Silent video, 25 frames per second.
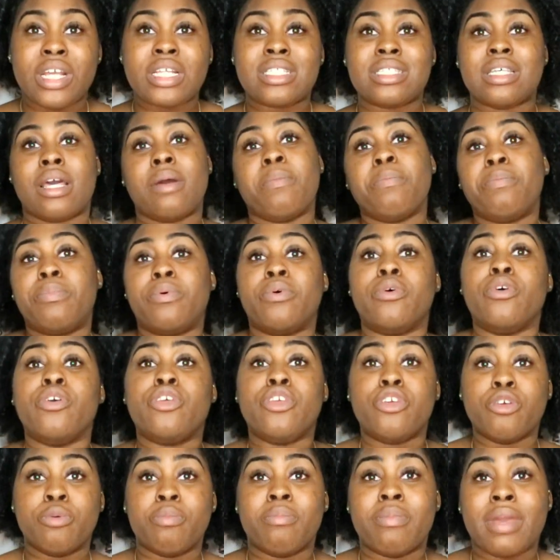example,
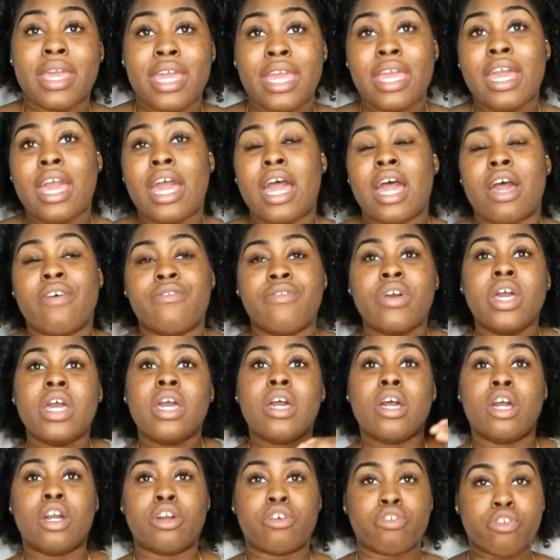you may have
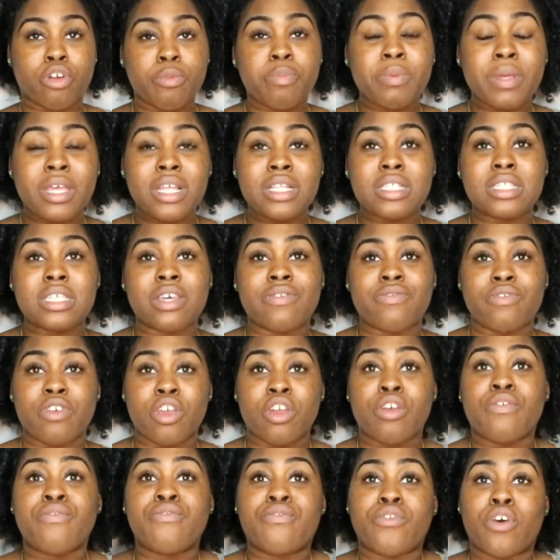a group
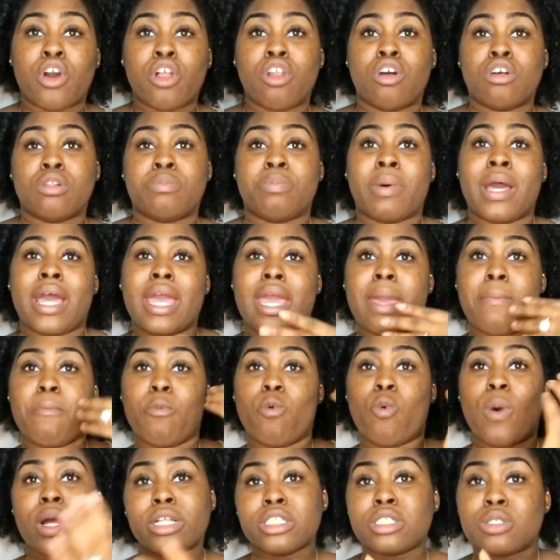interview followed by a
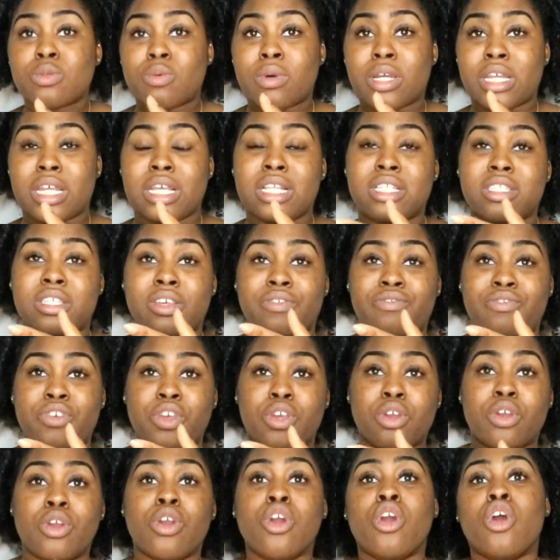one-to-one
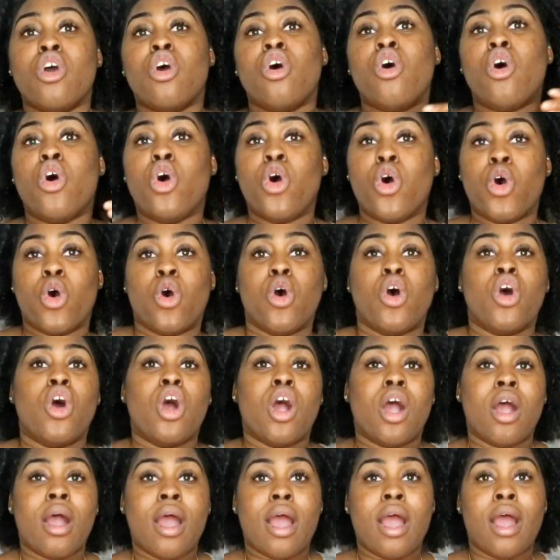interview, or
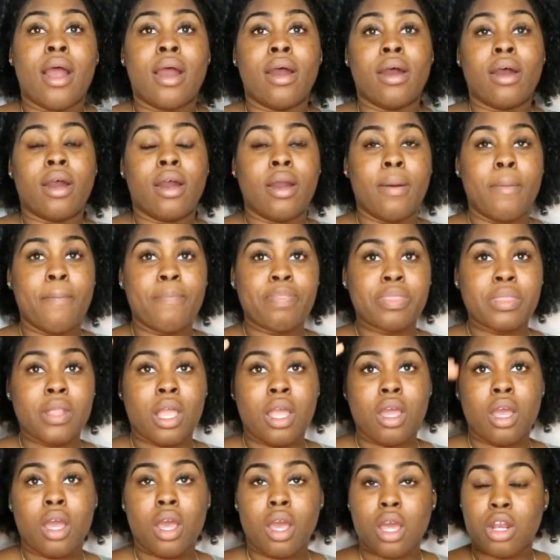a
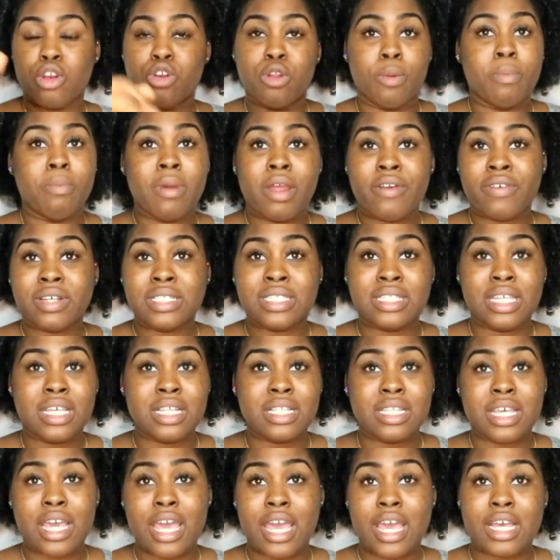numeracy
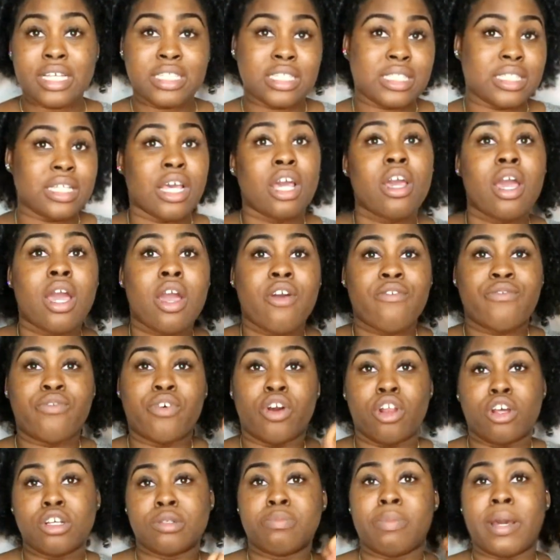test
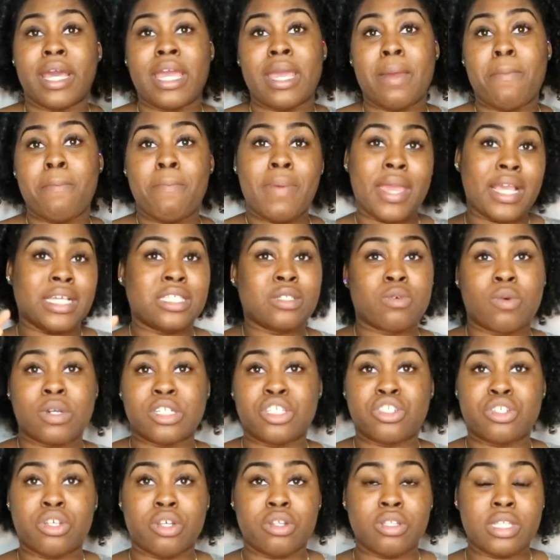followed by a base
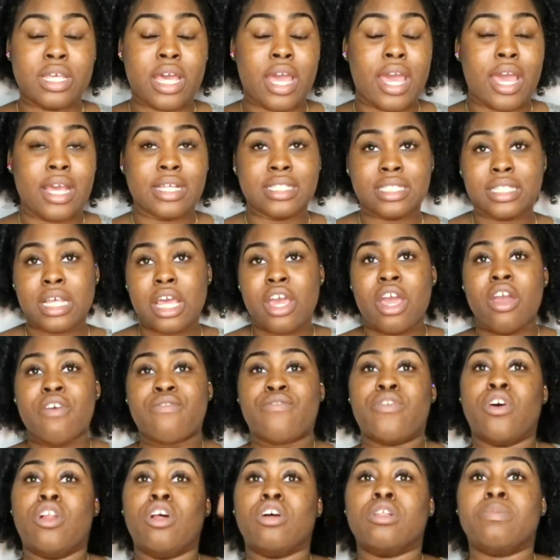question test,
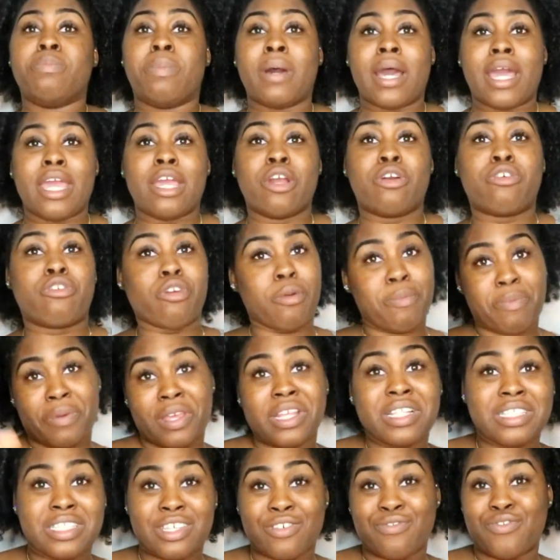followed by a group
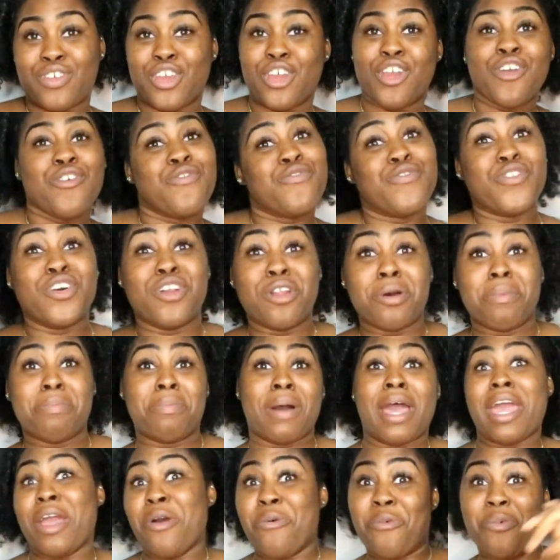interview, followed
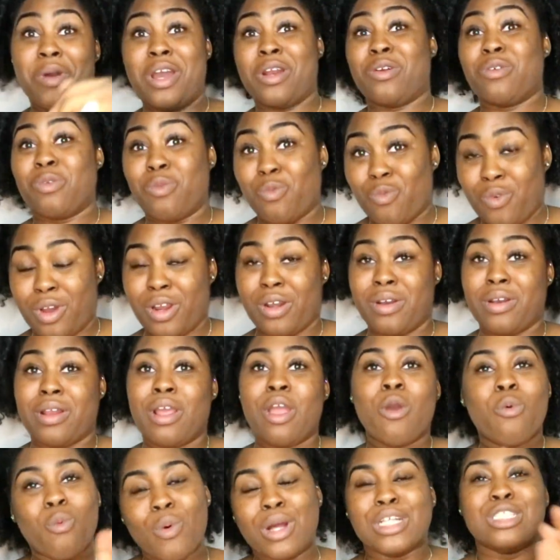by a
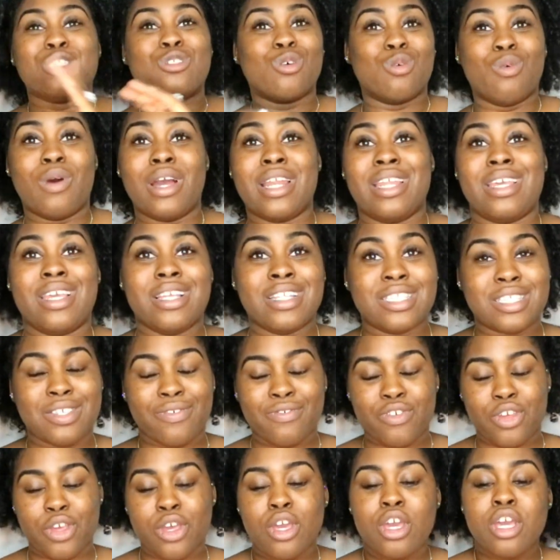one-to-one
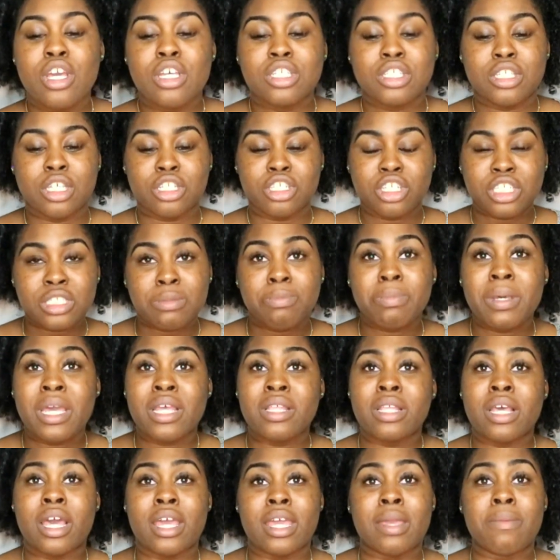interview. So just
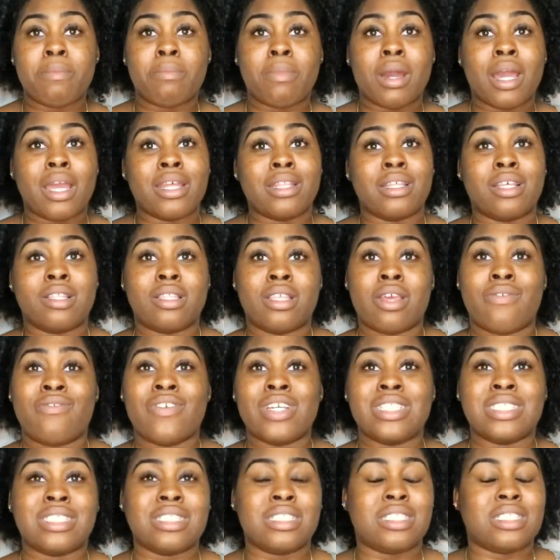bear that in mind, that there
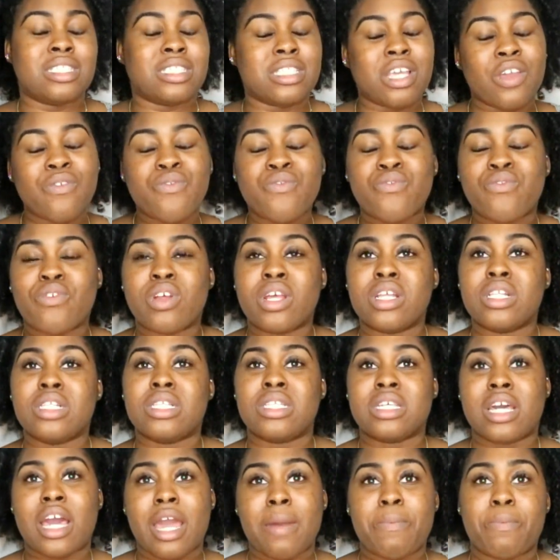is different
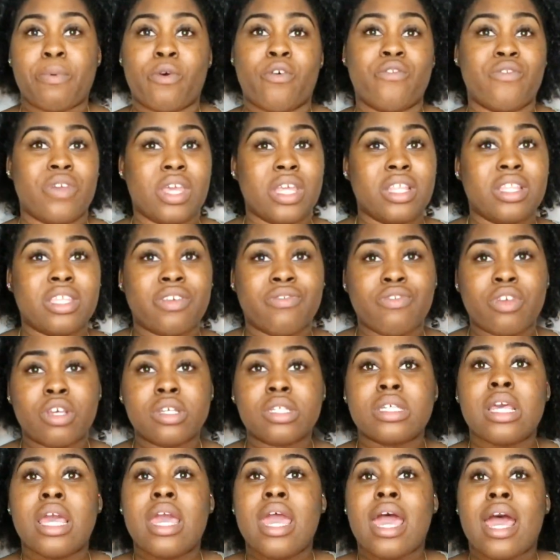type of
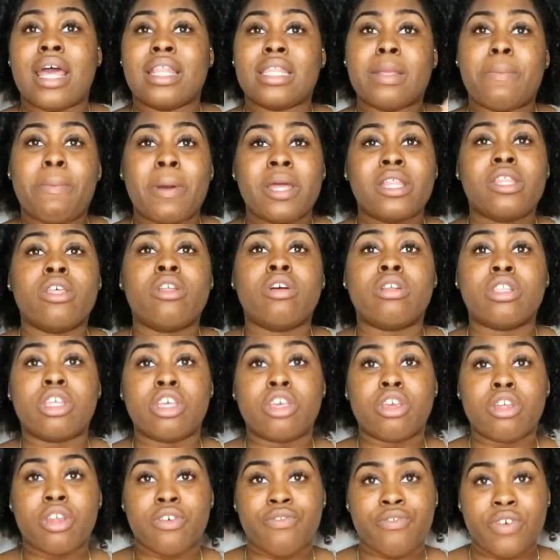interviews, and depending on the
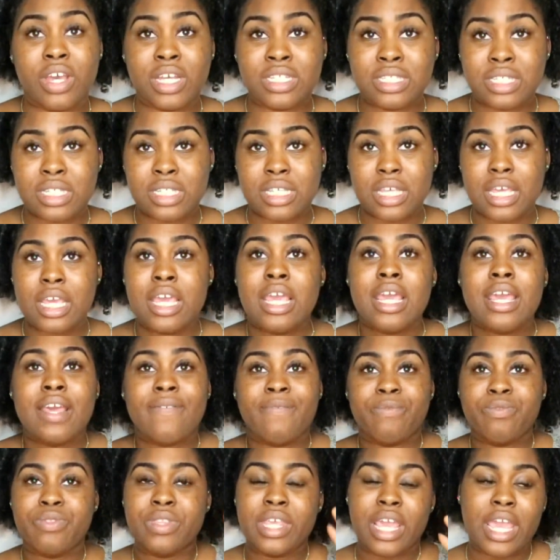university,
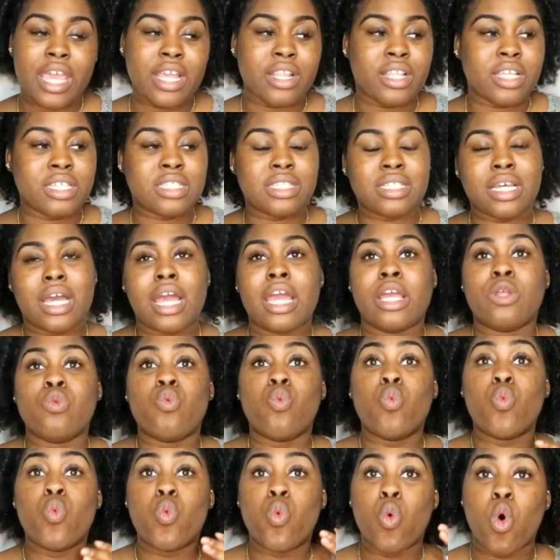they
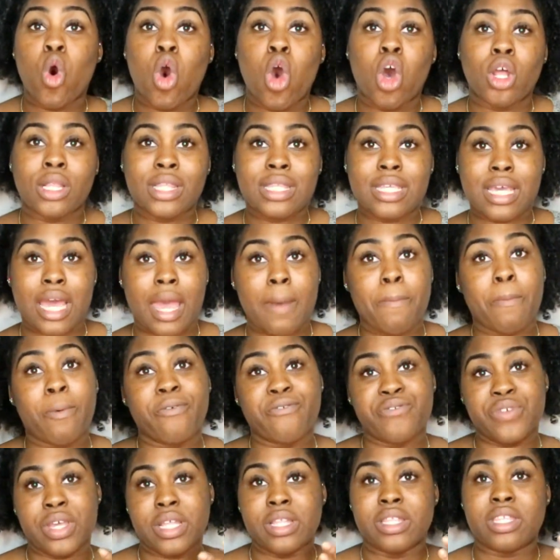decide what type
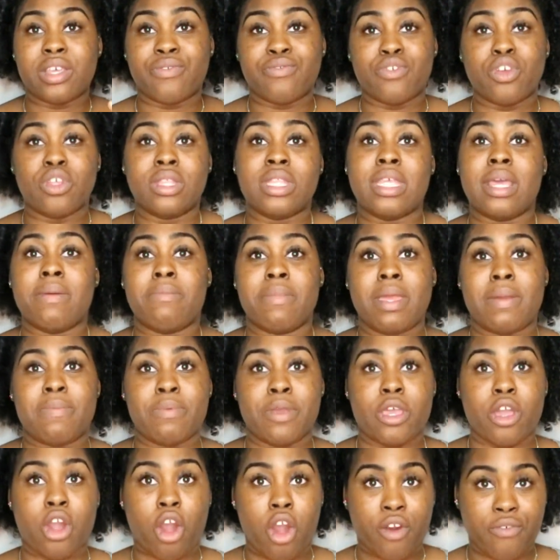of interview they may
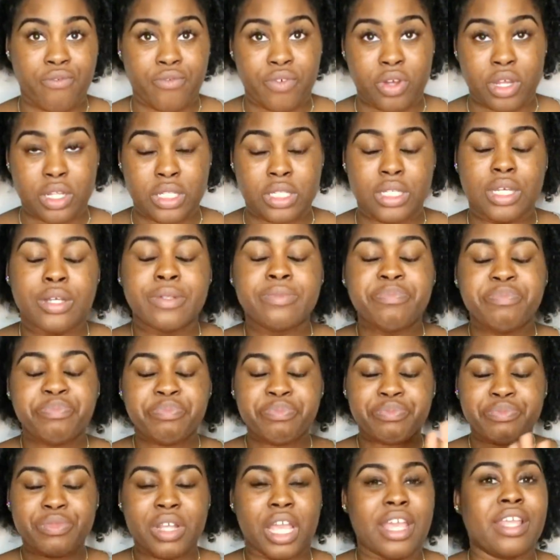be offered.
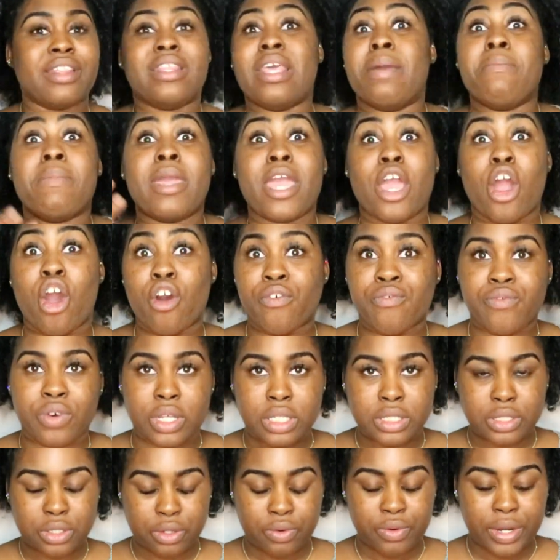They may
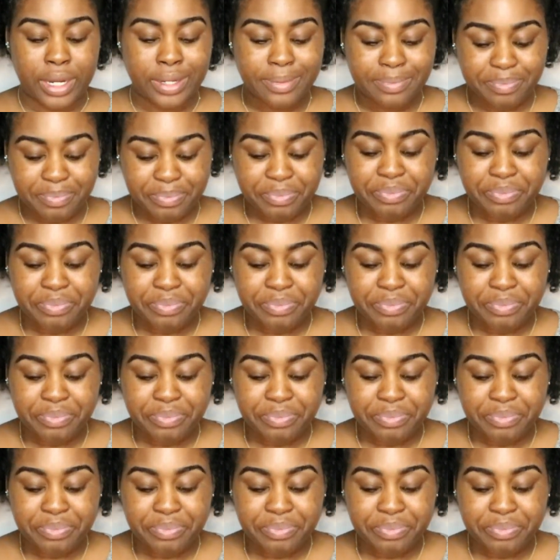offer, sorry.